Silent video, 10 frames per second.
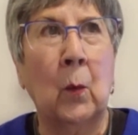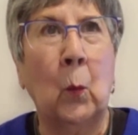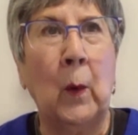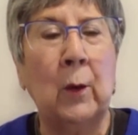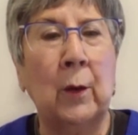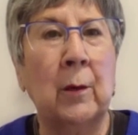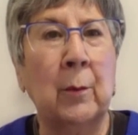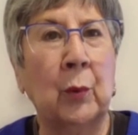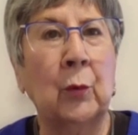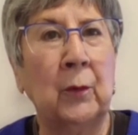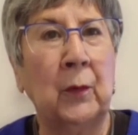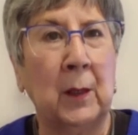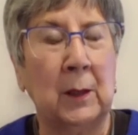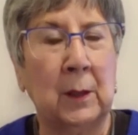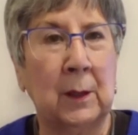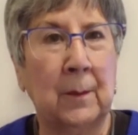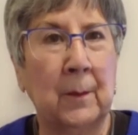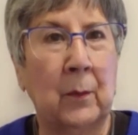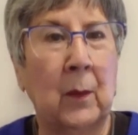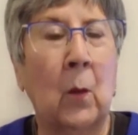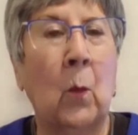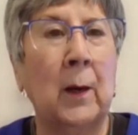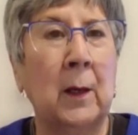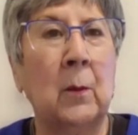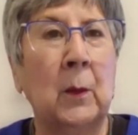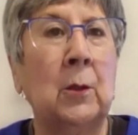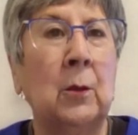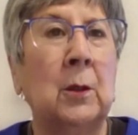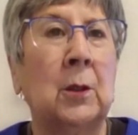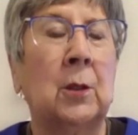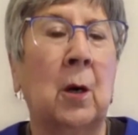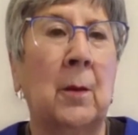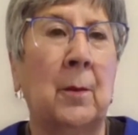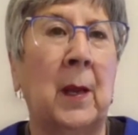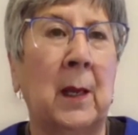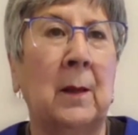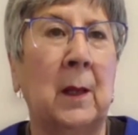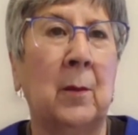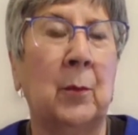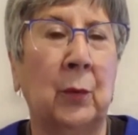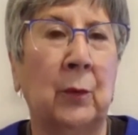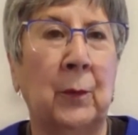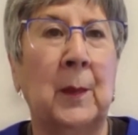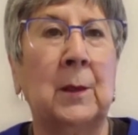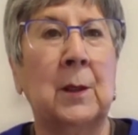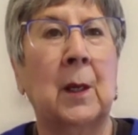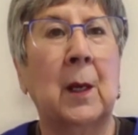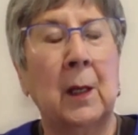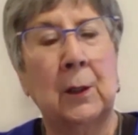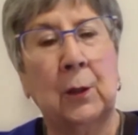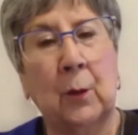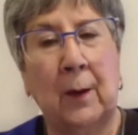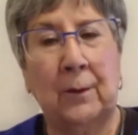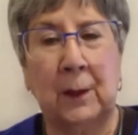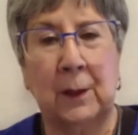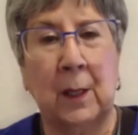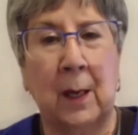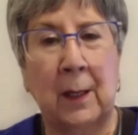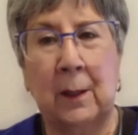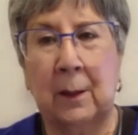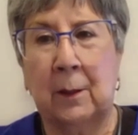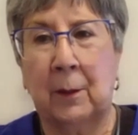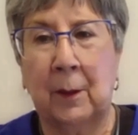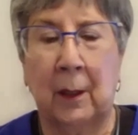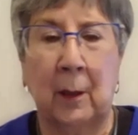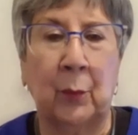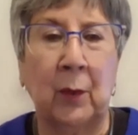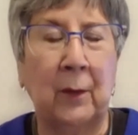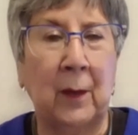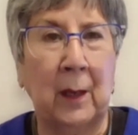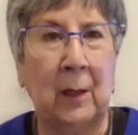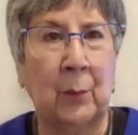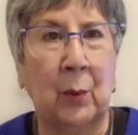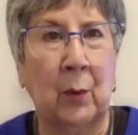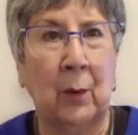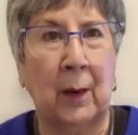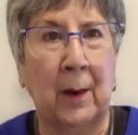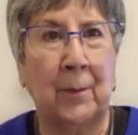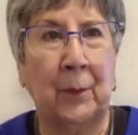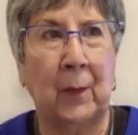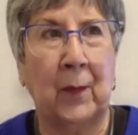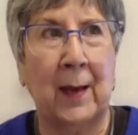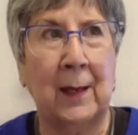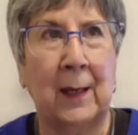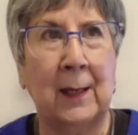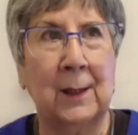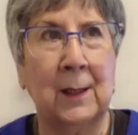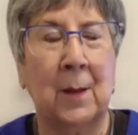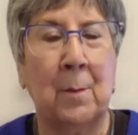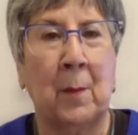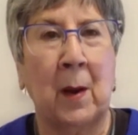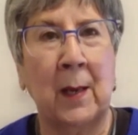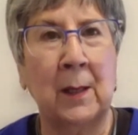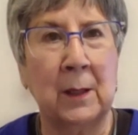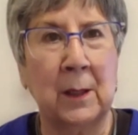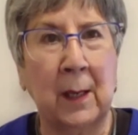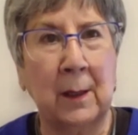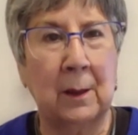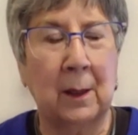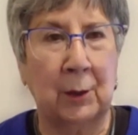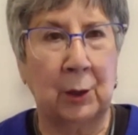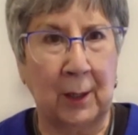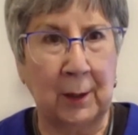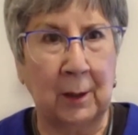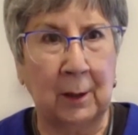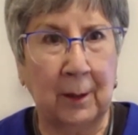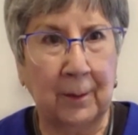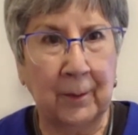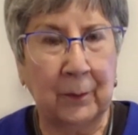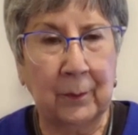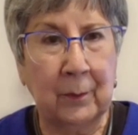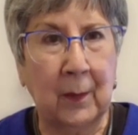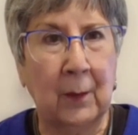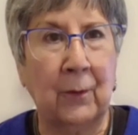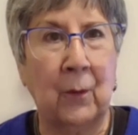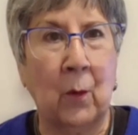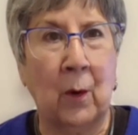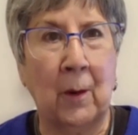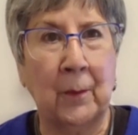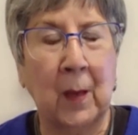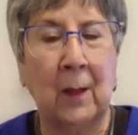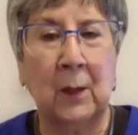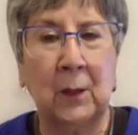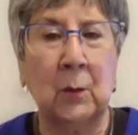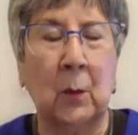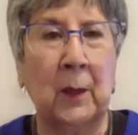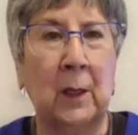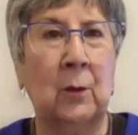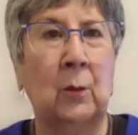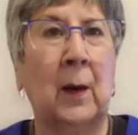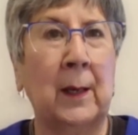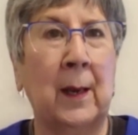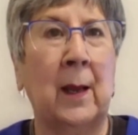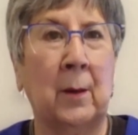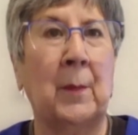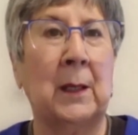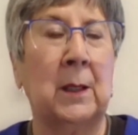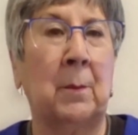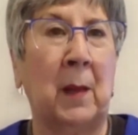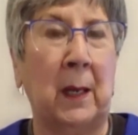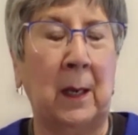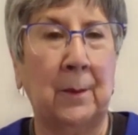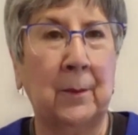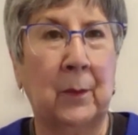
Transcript: we could improve this. What can we do to start making the improvements? So I've designed an abbreviated program that gets the mindset adjusted for this is what we can do right now to make some money.